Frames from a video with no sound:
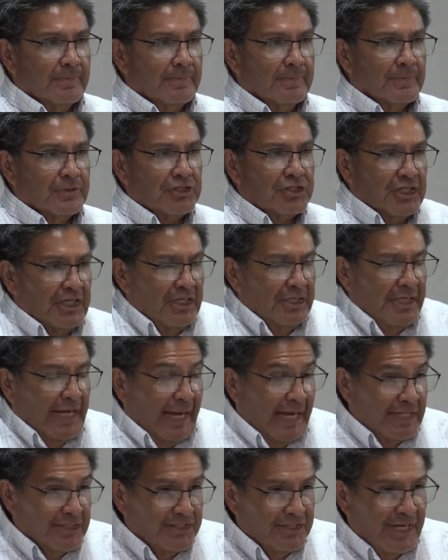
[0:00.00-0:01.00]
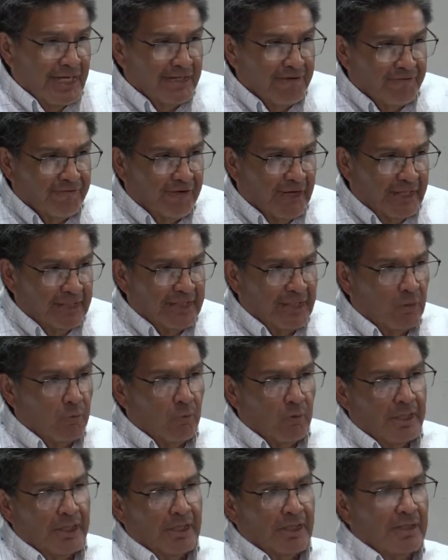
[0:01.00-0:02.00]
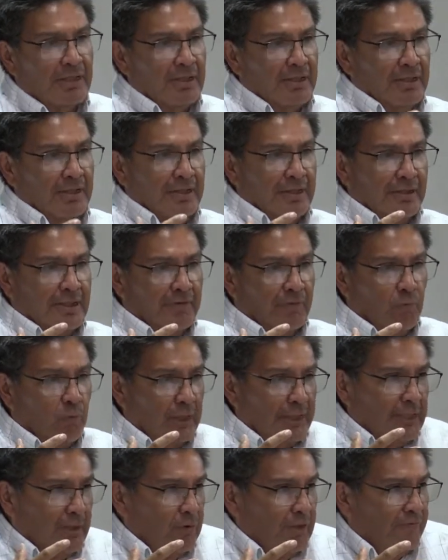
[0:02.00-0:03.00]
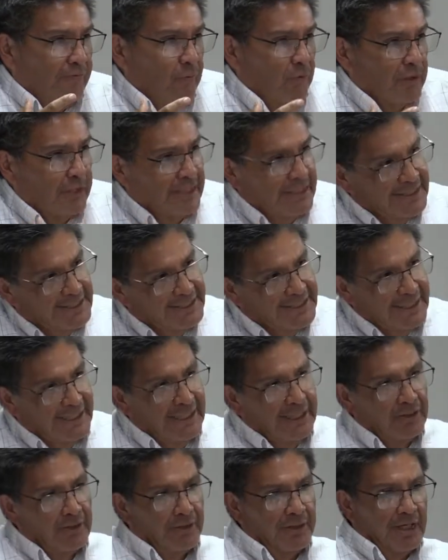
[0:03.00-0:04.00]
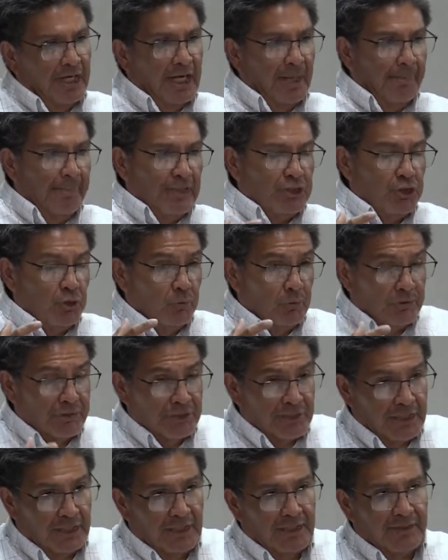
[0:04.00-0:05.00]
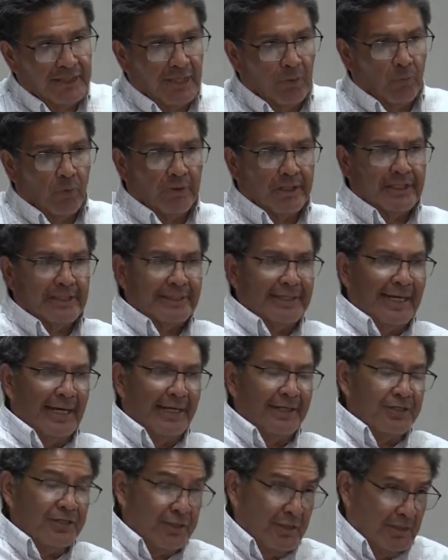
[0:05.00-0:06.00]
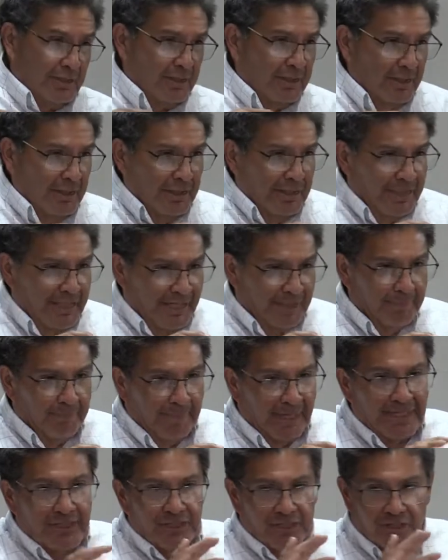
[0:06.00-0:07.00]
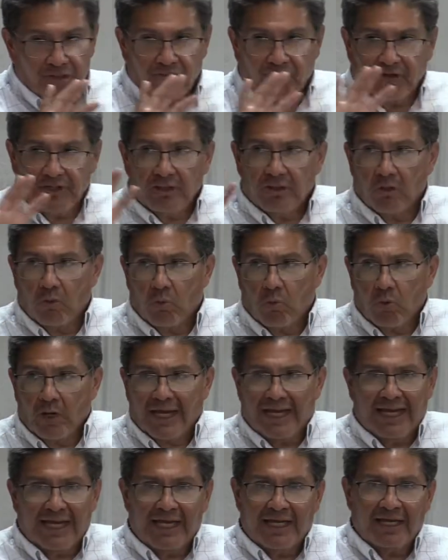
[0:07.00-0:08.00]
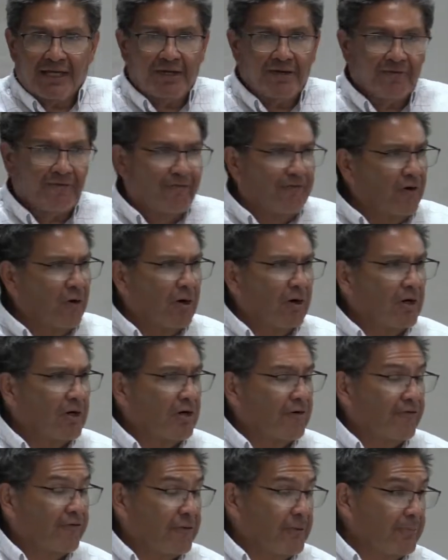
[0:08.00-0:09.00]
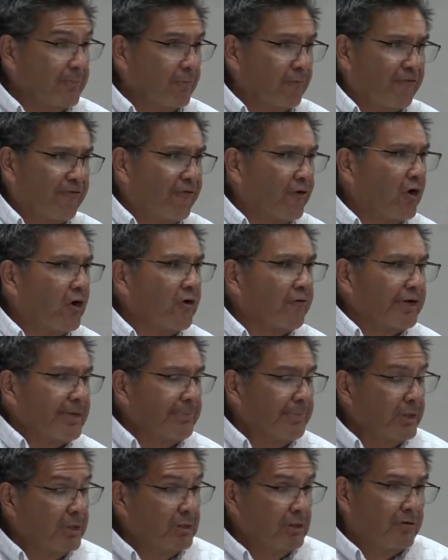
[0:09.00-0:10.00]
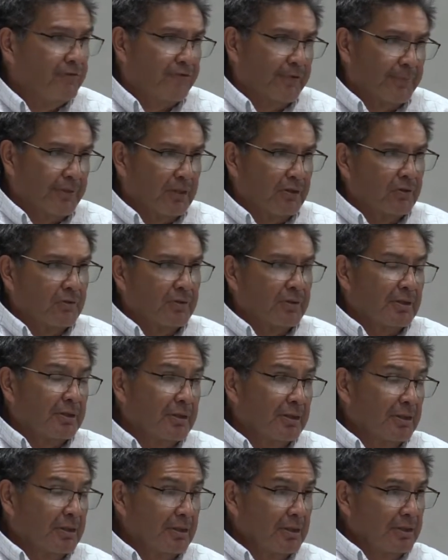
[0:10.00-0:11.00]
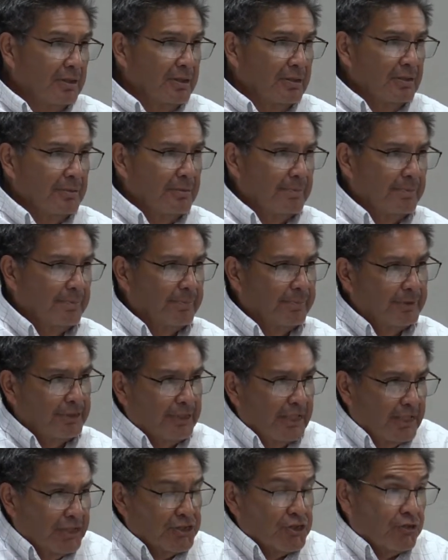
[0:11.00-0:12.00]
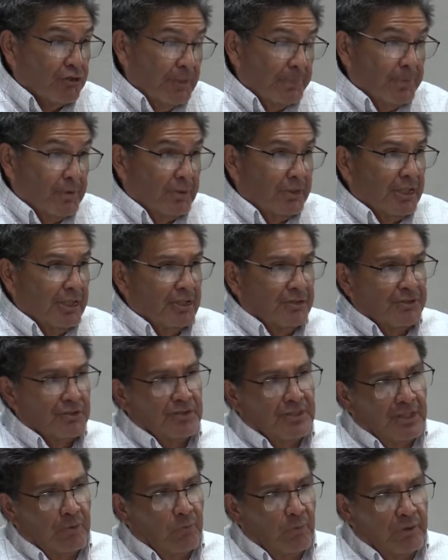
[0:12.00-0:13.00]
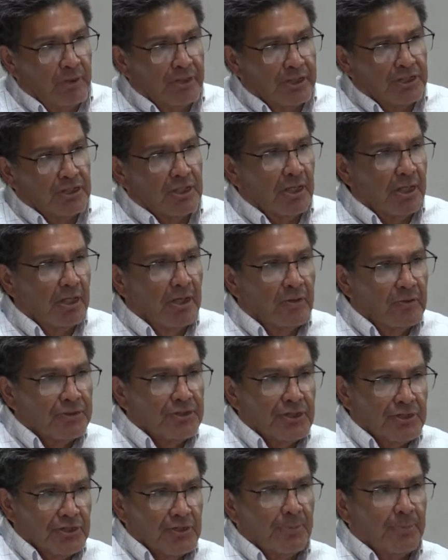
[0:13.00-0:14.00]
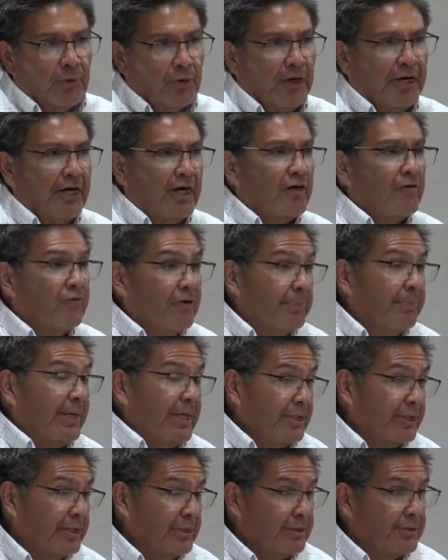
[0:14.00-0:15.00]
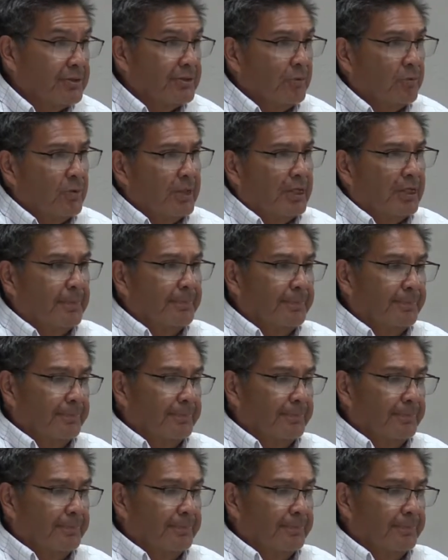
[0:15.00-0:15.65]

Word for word: Sin has that effect that where if, we, if we're in sin or the habitual sin that we're engaged in, it makes us feel away far from, far removed from the Lord. But yet, as Scripture tells us, that we're as close as a prayer of repentance away.